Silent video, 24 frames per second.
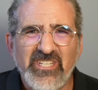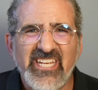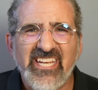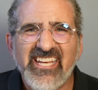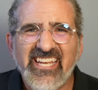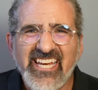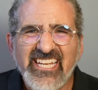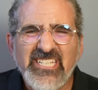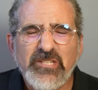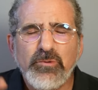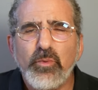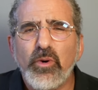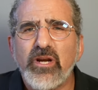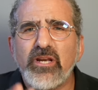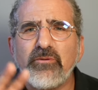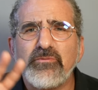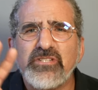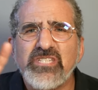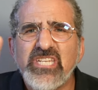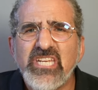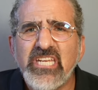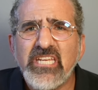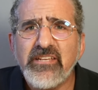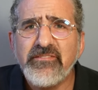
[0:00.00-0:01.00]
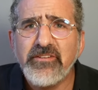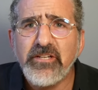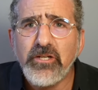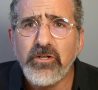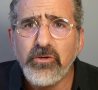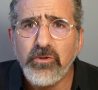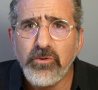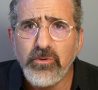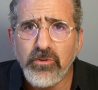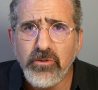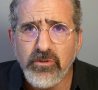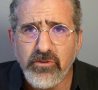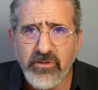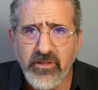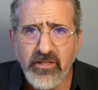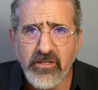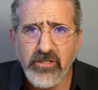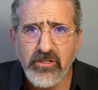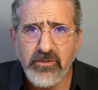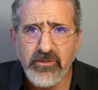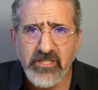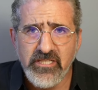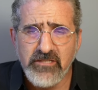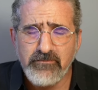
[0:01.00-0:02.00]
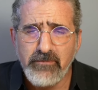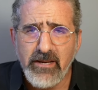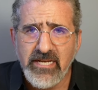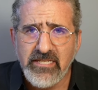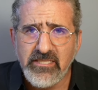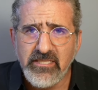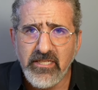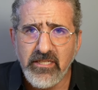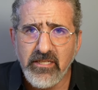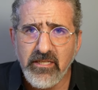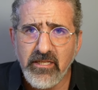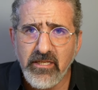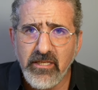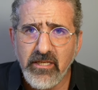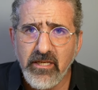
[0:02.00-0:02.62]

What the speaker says: And guess what? It was even cooler than you expected.